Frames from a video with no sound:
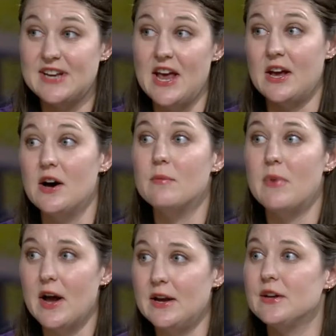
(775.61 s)
take a
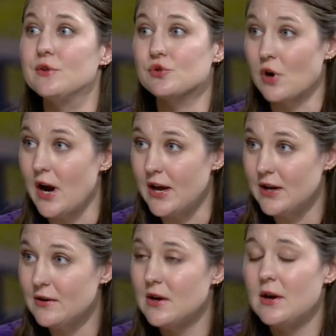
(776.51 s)
bite and try
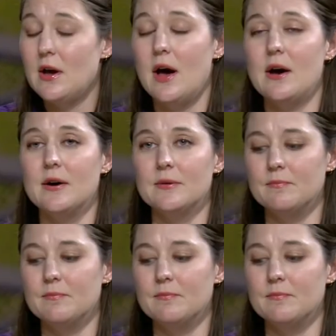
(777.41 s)
it. Mm -hmm.